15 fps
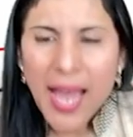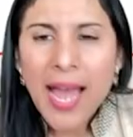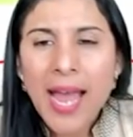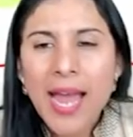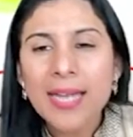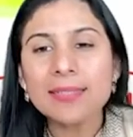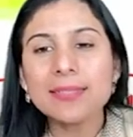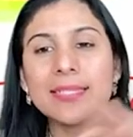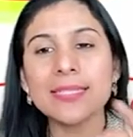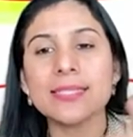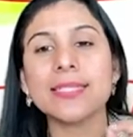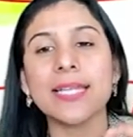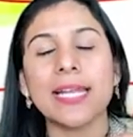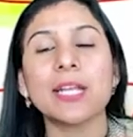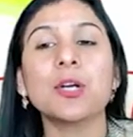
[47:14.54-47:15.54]
And
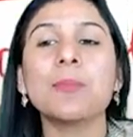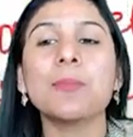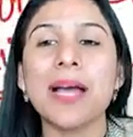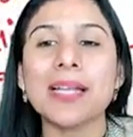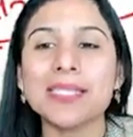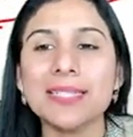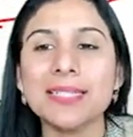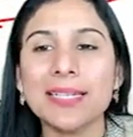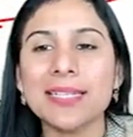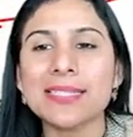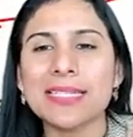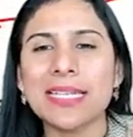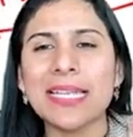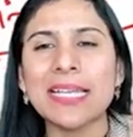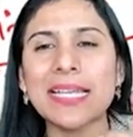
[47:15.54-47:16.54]
this
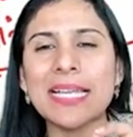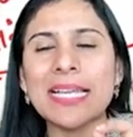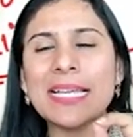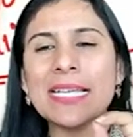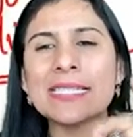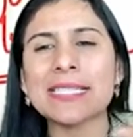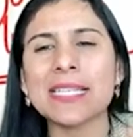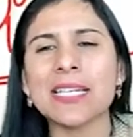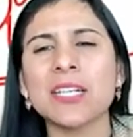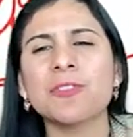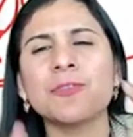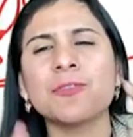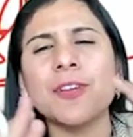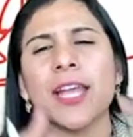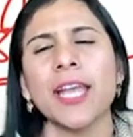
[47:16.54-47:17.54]
masseteric sling is a
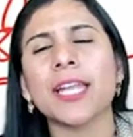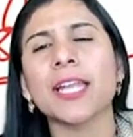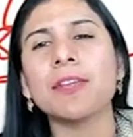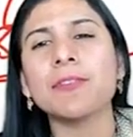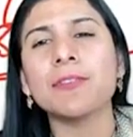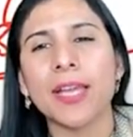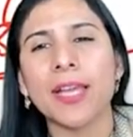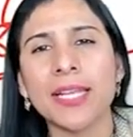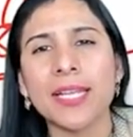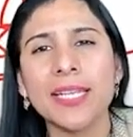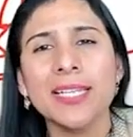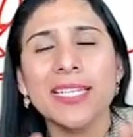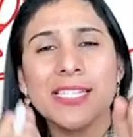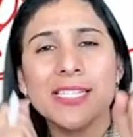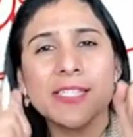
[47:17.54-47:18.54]
very,
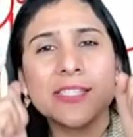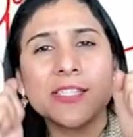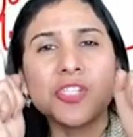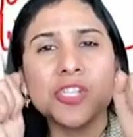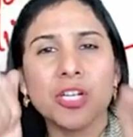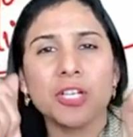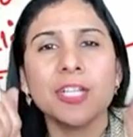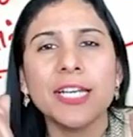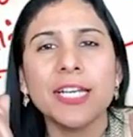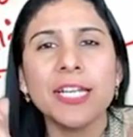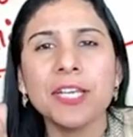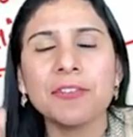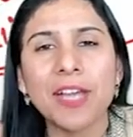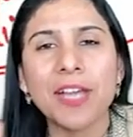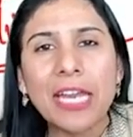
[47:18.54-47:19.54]
very
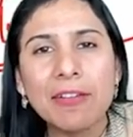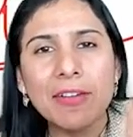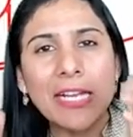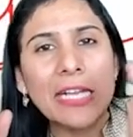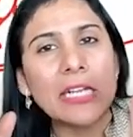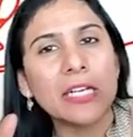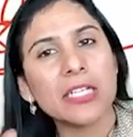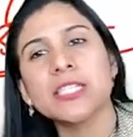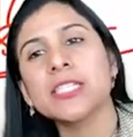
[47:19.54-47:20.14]
sturdy, very, very